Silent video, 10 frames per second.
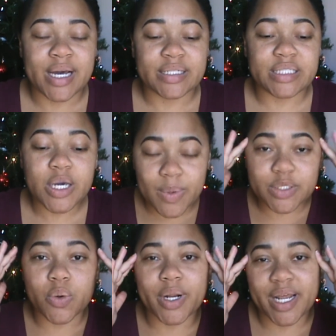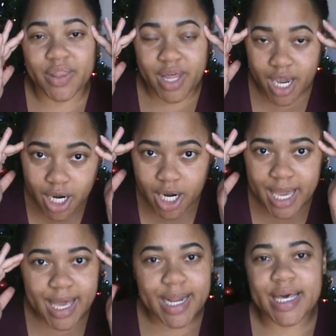see what's going on in their
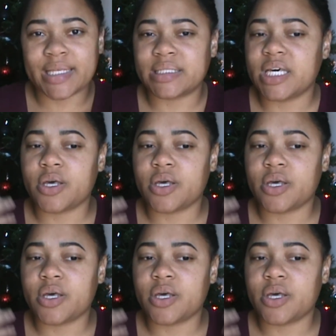head and see